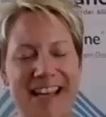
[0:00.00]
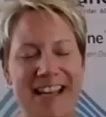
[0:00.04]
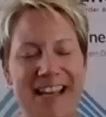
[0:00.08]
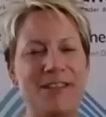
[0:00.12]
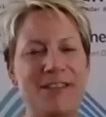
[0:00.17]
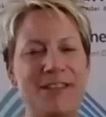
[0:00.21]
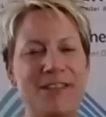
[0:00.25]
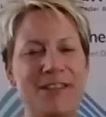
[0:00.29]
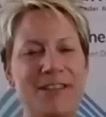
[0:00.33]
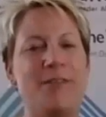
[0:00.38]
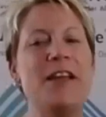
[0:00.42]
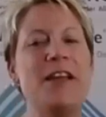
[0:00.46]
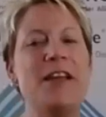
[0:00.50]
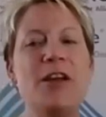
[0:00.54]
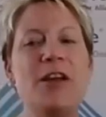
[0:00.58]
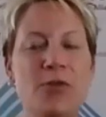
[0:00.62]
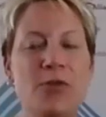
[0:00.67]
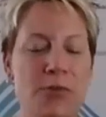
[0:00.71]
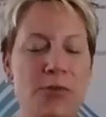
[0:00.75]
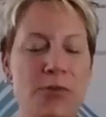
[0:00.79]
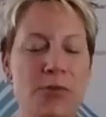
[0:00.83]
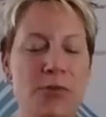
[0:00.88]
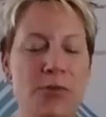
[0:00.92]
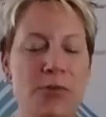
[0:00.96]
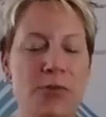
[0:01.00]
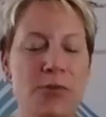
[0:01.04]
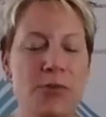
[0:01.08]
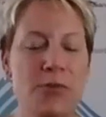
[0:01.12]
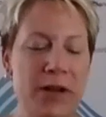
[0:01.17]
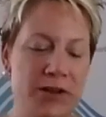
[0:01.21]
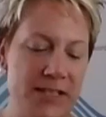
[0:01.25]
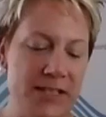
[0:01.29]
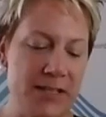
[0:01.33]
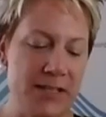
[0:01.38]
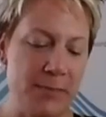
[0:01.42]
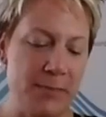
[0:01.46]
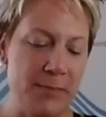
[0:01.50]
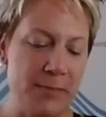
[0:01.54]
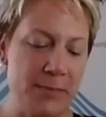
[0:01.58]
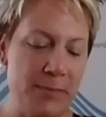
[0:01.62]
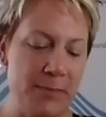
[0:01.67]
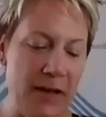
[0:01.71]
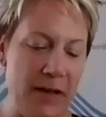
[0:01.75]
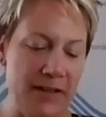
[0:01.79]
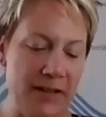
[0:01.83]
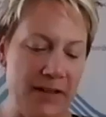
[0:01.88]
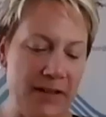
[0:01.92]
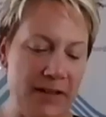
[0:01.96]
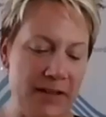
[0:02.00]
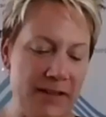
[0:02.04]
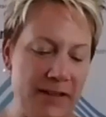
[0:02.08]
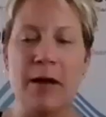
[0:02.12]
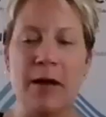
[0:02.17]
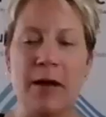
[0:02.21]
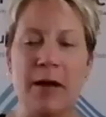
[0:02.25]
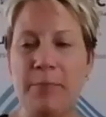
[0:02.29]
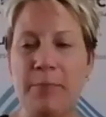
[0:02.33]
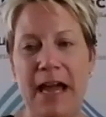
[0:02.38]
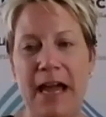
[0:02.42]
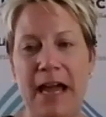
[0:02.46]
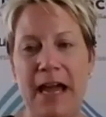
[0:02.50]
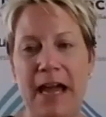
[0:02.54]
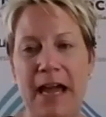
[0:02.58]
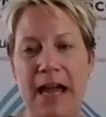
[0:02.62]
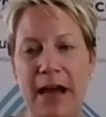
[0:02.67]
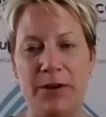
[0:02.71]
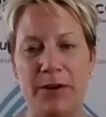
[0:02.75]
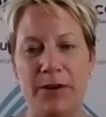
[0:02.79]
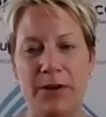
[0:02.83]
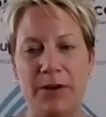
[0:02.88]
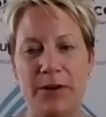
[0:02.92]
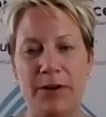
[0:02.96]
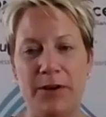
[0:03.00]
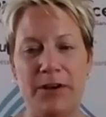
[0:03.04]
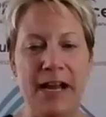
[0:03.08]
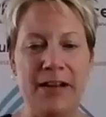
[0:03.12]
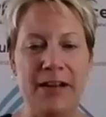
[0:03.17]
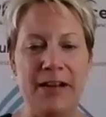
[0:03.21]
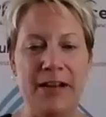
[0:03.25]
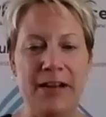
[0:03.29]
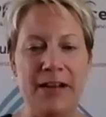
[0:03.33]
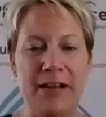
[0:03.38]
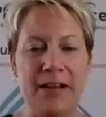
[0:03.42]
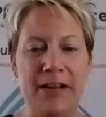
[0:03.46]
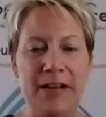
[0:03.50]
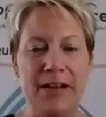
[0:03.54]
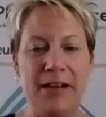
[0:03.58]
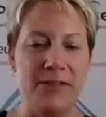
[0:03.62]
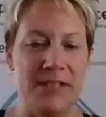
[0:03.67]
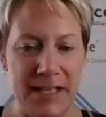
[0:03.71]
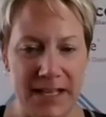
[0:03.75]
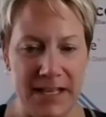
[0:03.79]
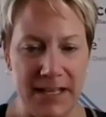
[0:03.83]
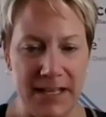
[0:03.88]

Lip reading: So we are just about at the top of the hour. I don't see